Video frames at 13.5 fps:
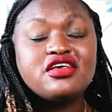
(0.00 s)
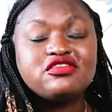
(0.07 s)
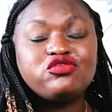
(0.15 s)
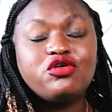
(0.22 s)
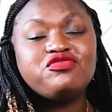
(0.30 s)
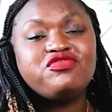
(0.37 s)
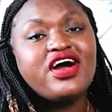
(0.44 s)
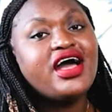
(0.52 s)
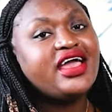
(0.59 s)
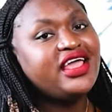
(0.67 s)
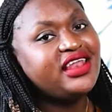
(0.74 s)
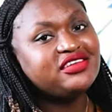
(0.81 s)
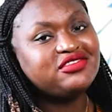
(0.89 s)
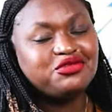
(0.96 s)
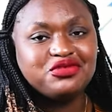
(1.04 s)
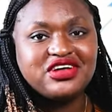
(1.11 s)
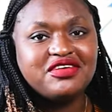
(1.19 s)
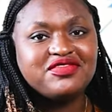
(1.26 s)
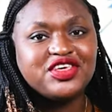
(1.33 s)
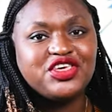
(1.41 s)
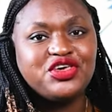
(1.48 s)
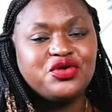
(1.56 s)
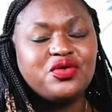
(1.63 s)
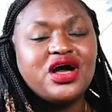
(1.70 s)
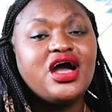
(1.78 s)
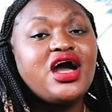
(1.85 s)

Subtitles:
So far, it does not have a cure.